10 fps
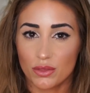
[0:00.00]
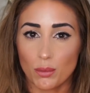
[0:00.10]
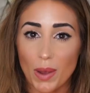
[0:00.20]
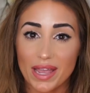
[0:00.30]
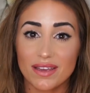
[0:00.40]

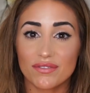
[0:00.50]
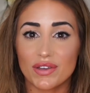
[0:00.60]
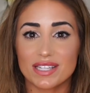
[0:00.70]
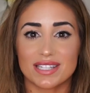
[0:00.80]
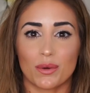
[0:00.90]
the way
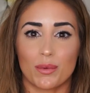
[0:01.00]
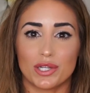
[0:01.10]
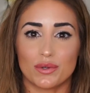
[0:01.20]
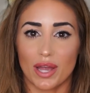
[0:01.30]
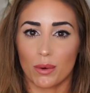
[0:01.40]
it feels like
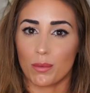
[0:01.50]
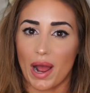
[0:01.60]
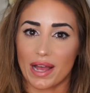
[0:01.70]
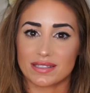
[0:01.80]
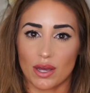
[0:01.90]
when you get
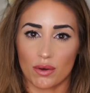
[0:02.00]
wax,